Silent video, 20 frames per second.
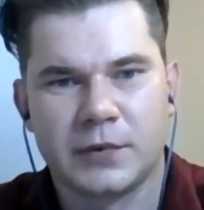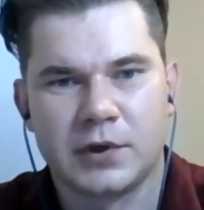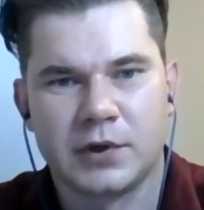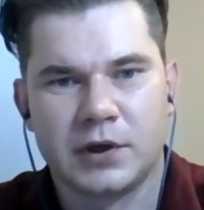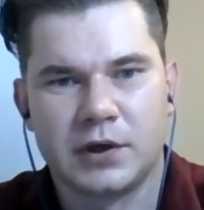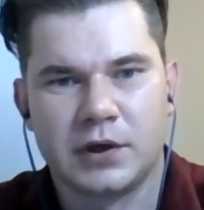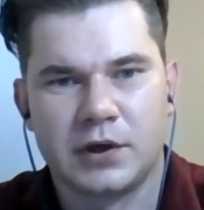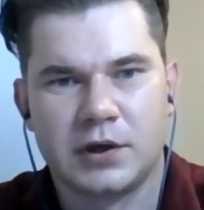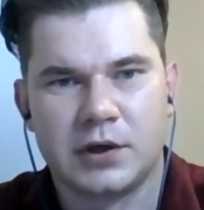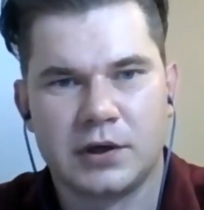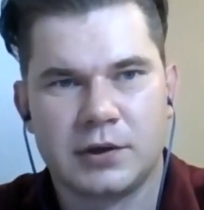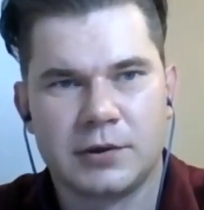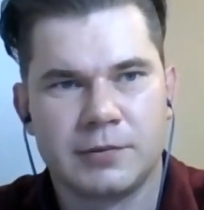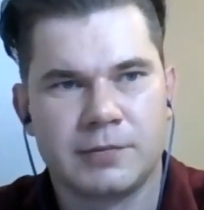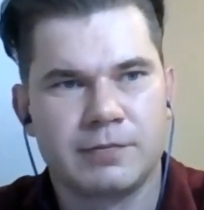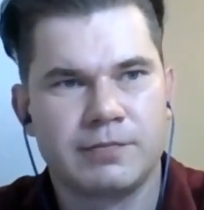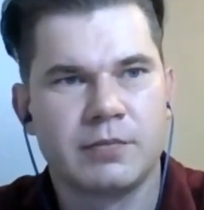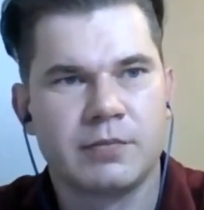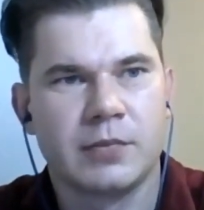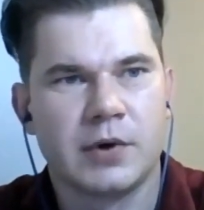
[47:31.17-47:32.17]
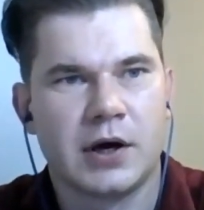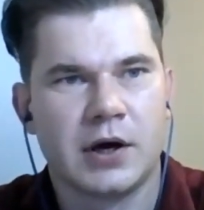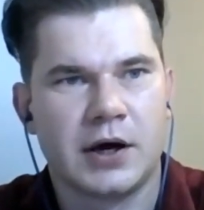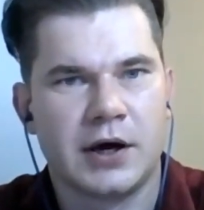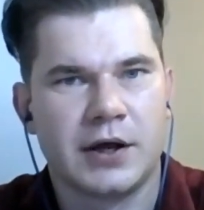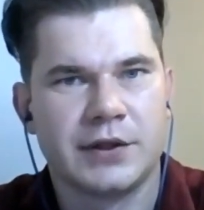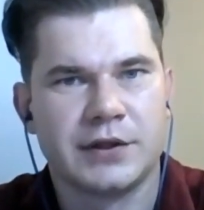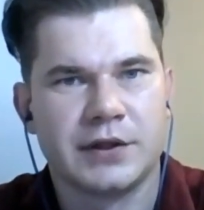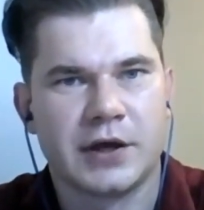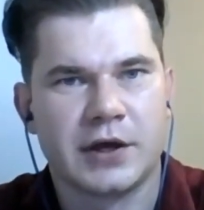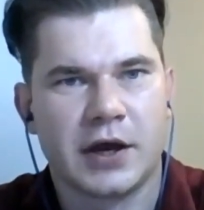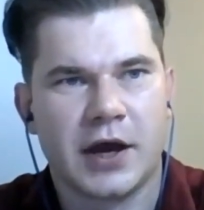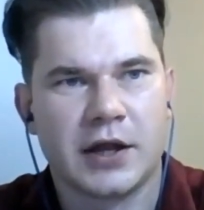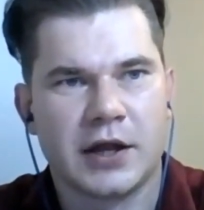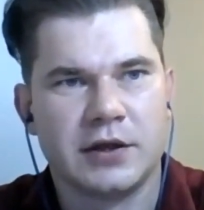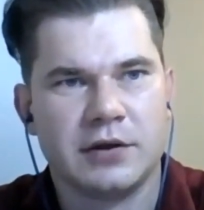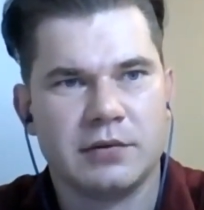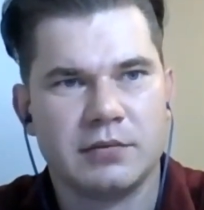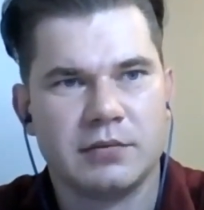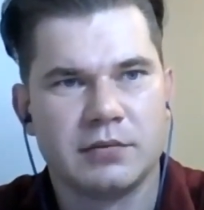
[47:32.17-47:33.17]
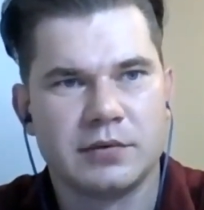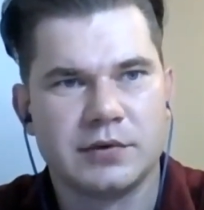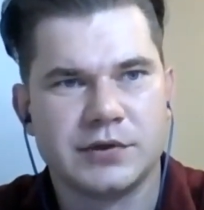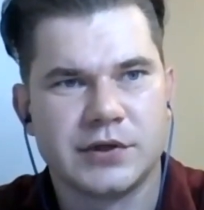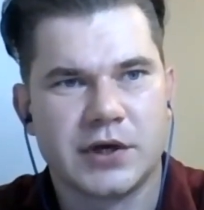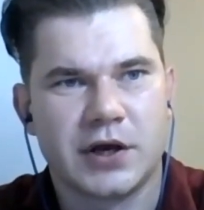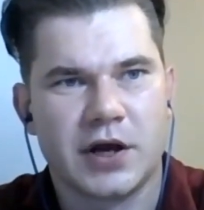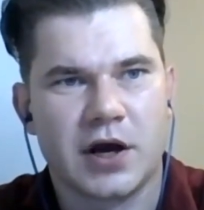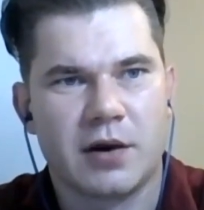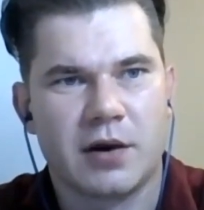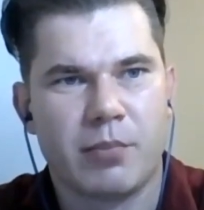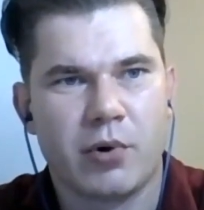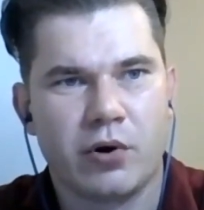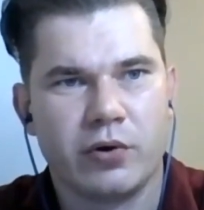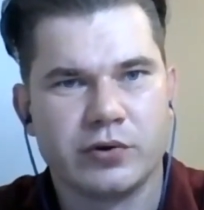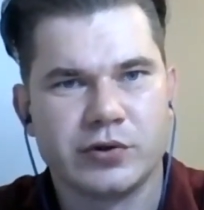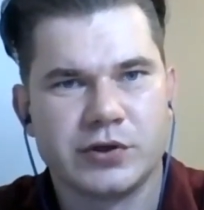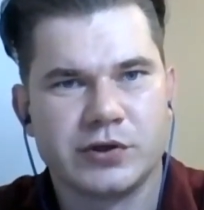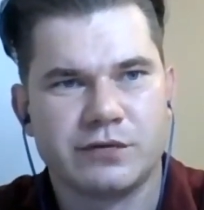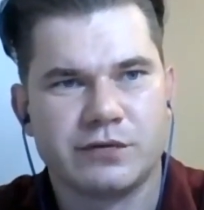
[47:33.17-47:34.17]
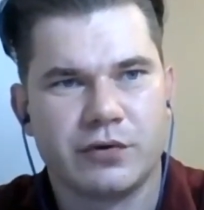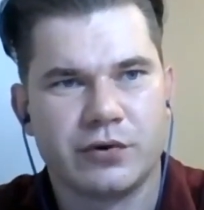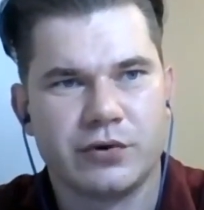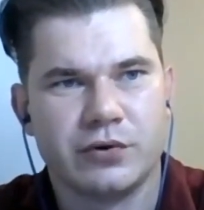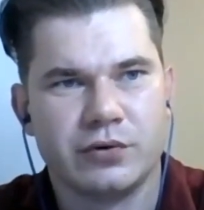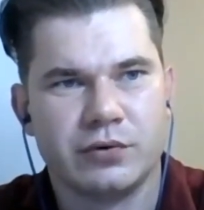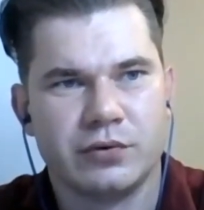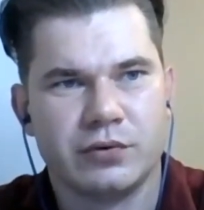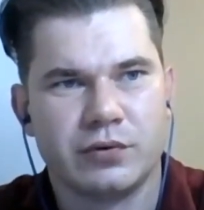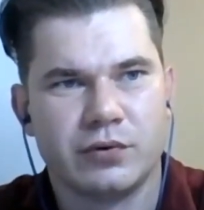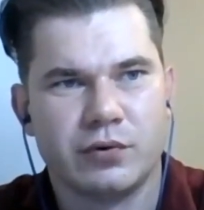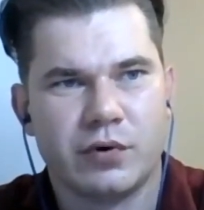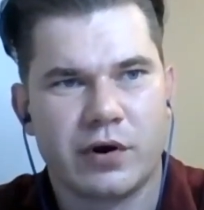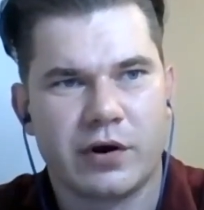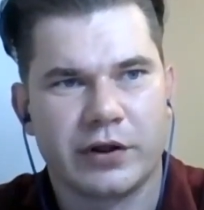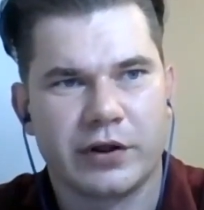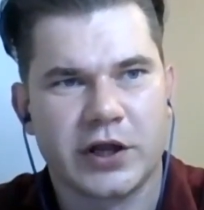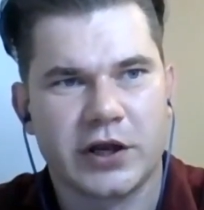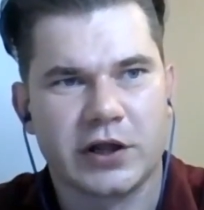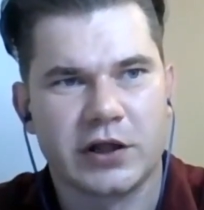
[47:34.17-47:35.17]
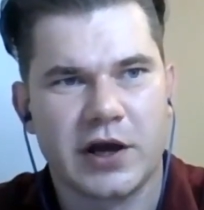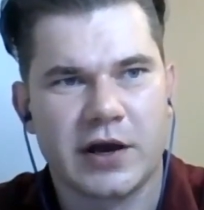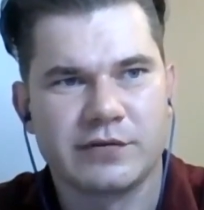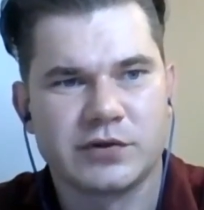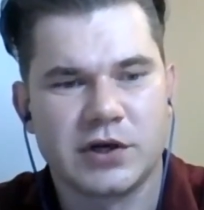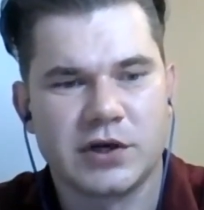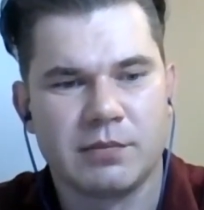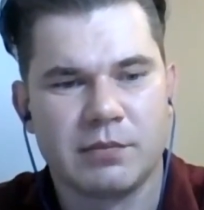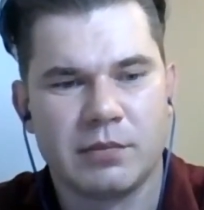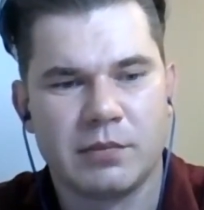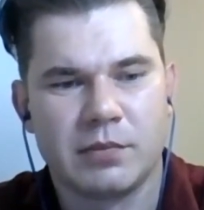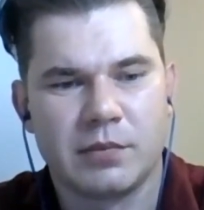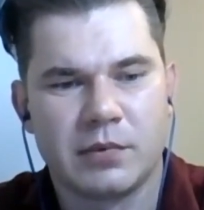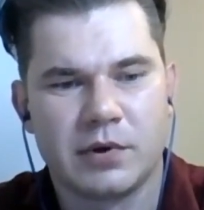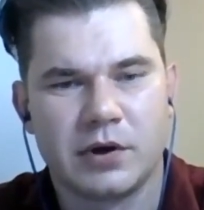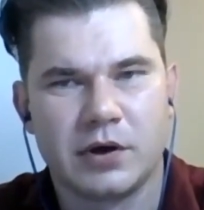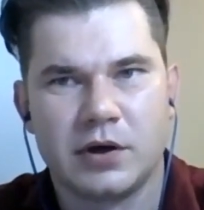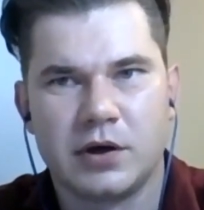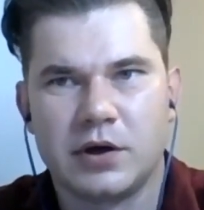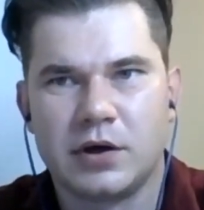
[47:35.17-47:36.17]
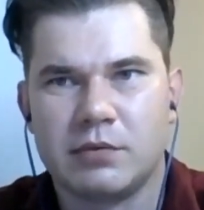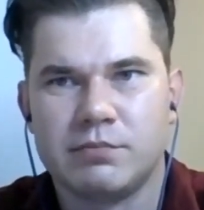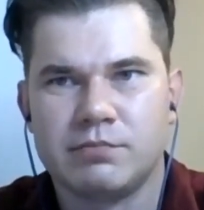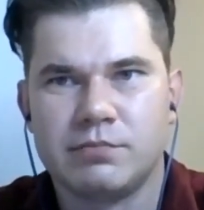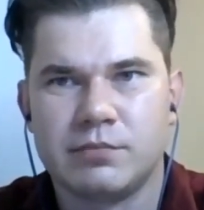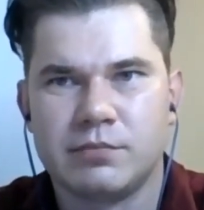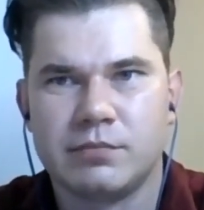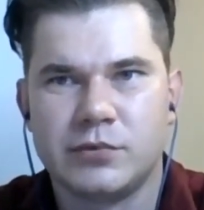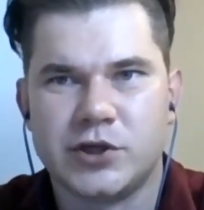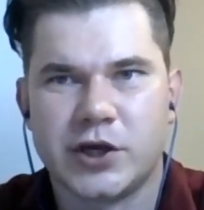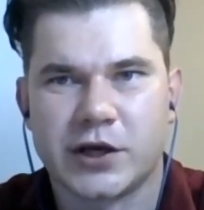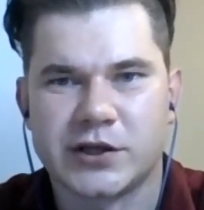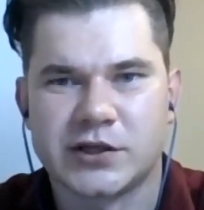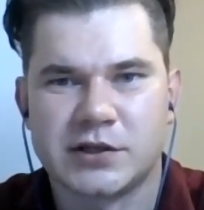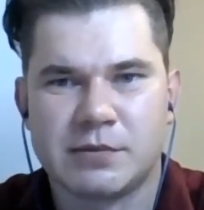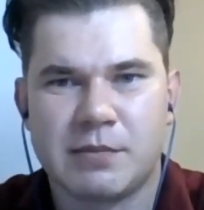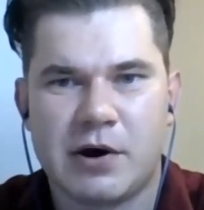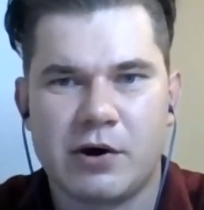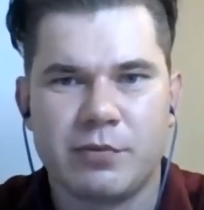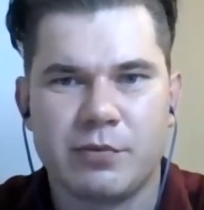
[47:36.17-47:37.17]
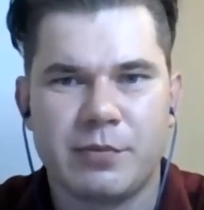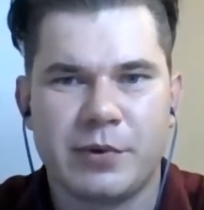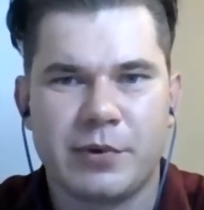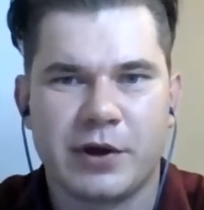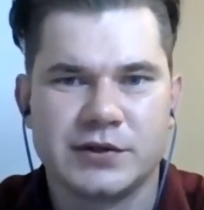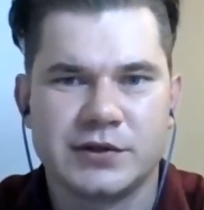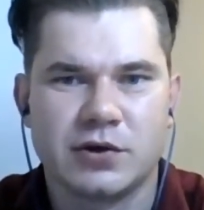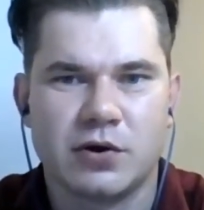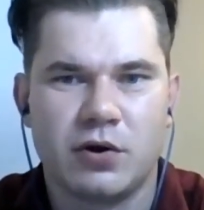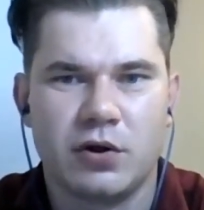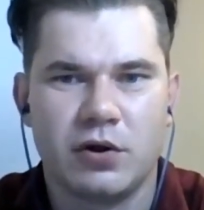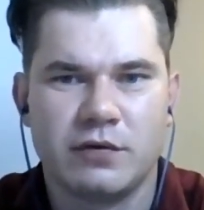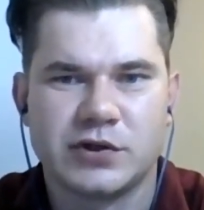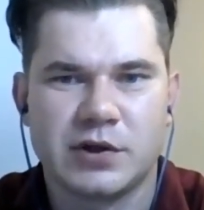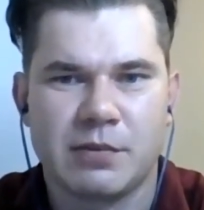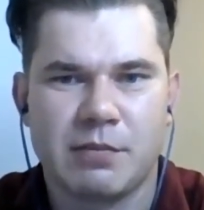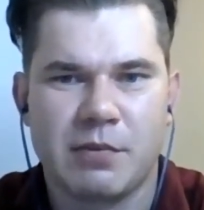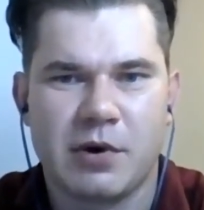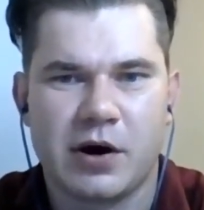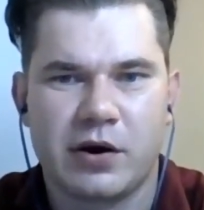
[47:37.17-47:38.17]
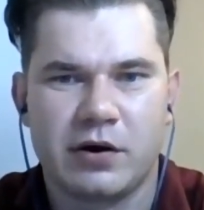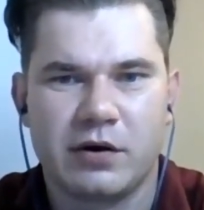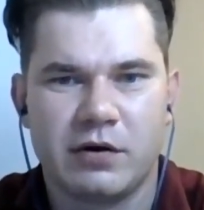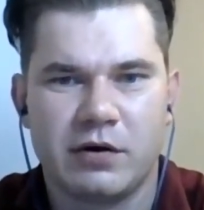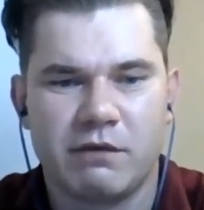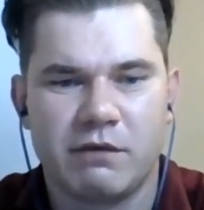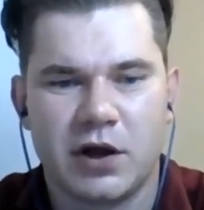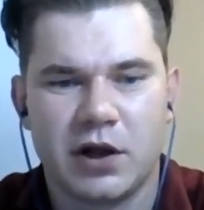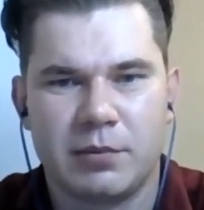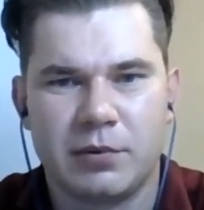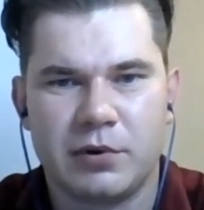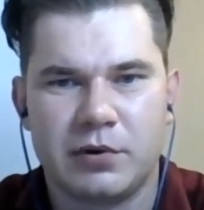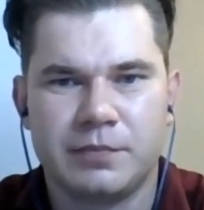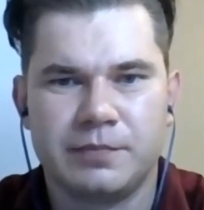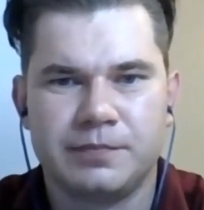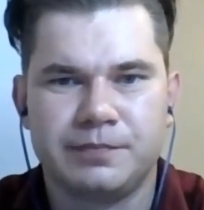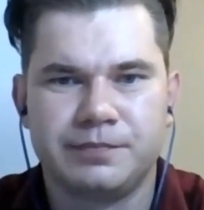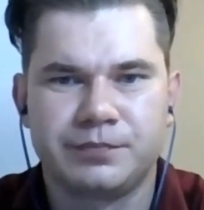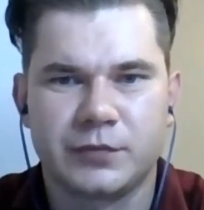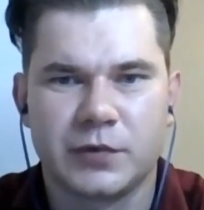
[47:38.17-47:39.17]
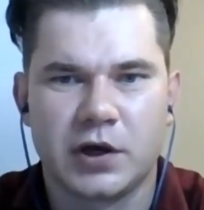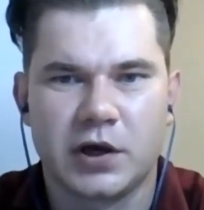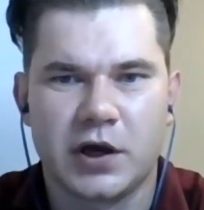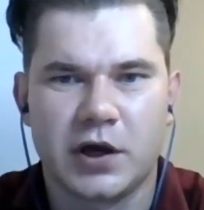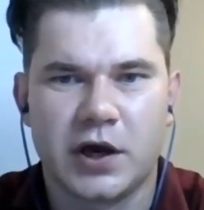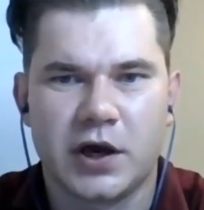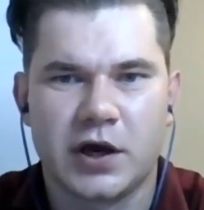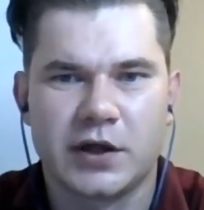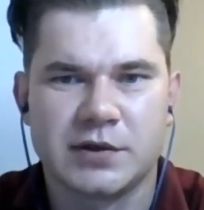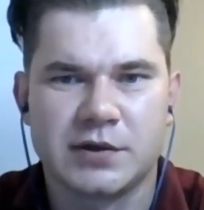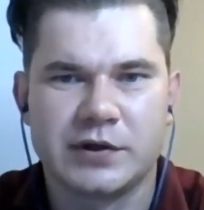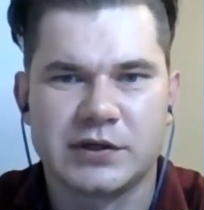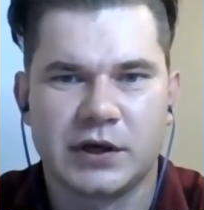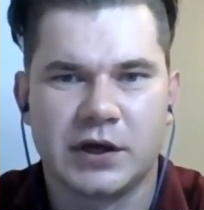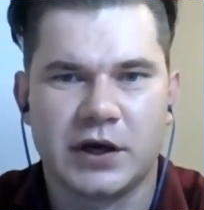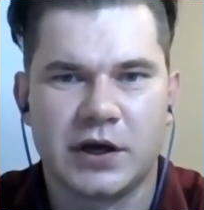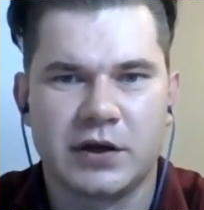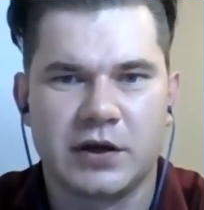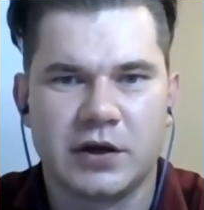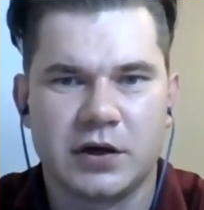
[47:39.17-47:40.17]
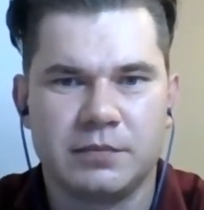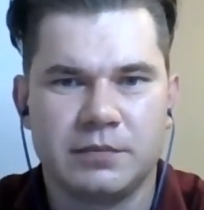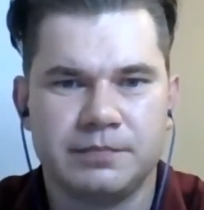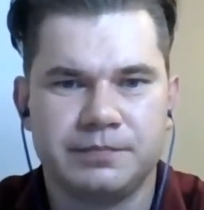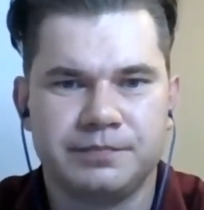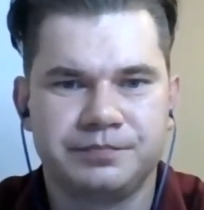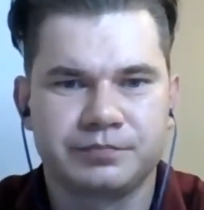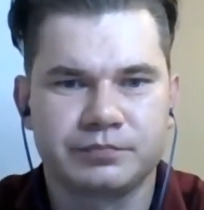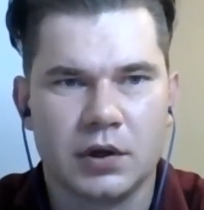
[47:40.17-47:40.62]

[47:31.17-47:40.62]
Uh, and again, there are bonuses for you who are attending live stream. Uh, check them out because all of them are valuable. I add them once again here.